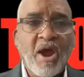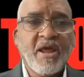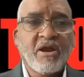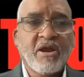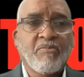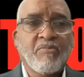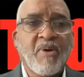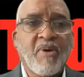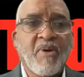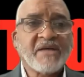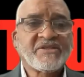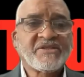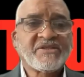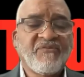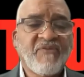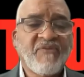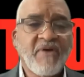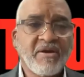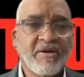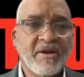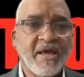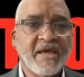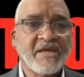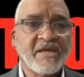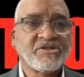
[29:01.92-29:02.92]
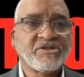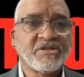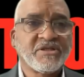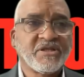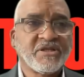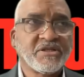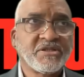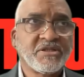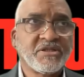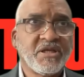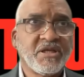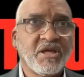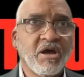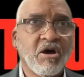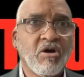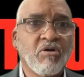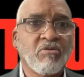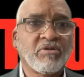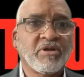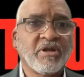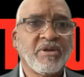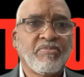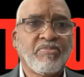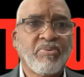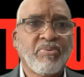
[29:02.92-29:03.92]
now, the Posse Foundation is the
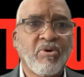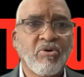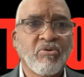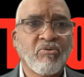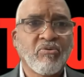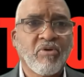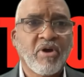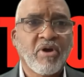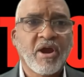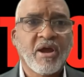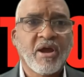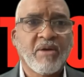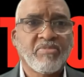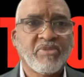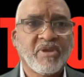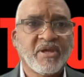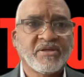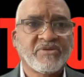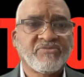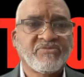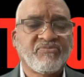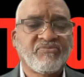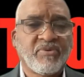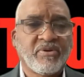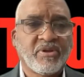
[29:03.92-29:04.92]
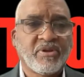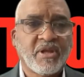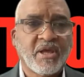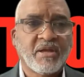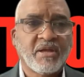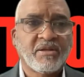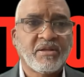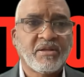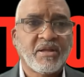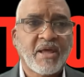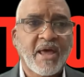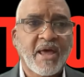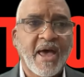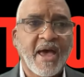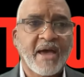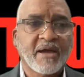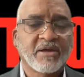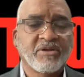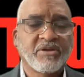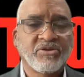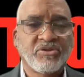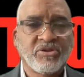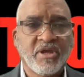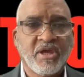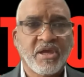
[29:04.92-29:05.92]
only program that I
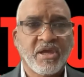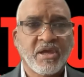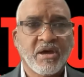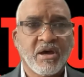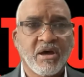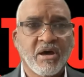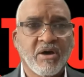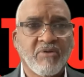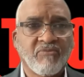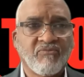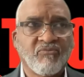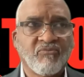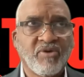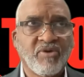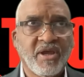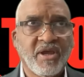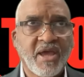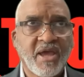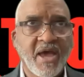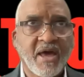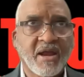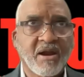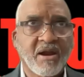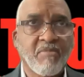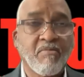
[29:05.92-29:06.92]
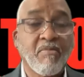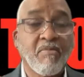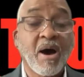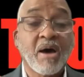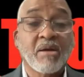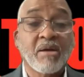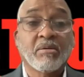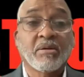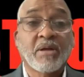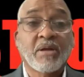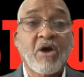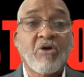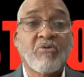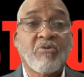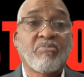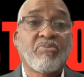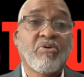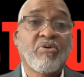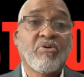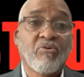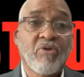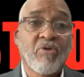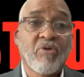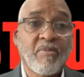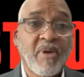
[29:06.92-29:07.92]
can think of. We kind of modeled our
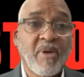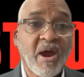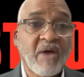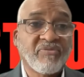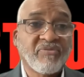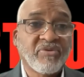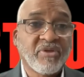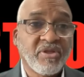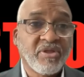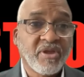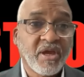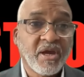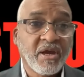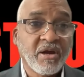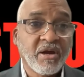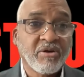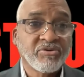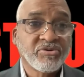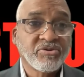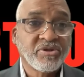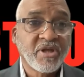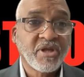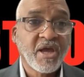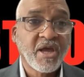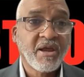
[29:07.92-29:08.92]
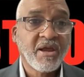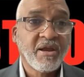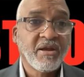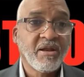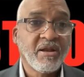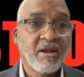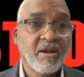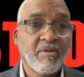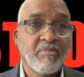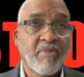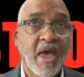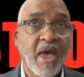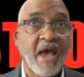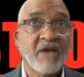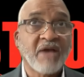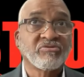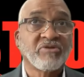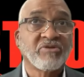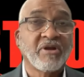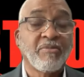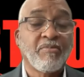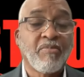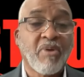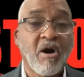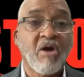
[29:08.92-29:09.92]
program after theirs. They
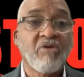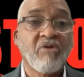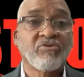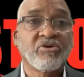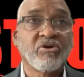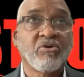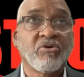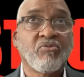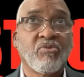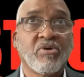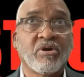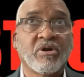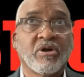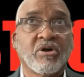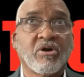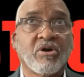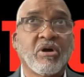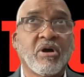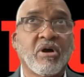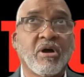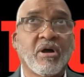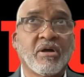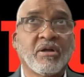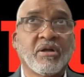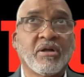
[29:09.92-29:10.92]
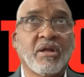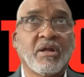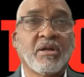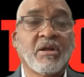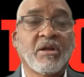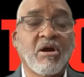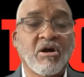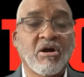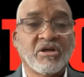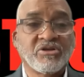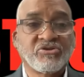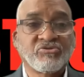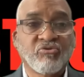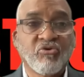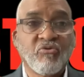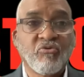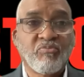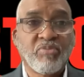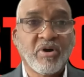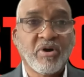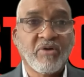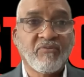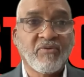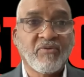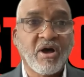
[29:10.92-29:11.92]
actually partner with a large
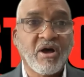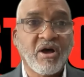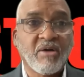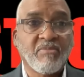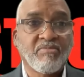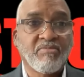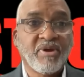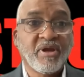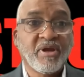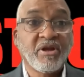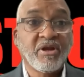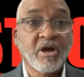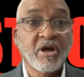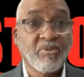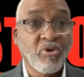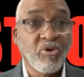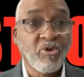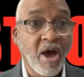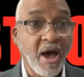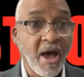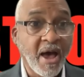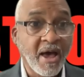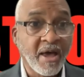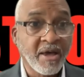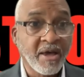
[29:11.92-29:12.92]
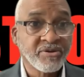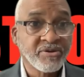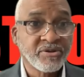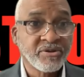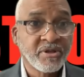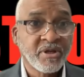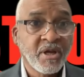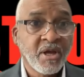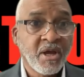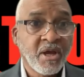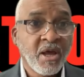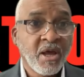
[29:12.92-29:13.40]
group of PWIs,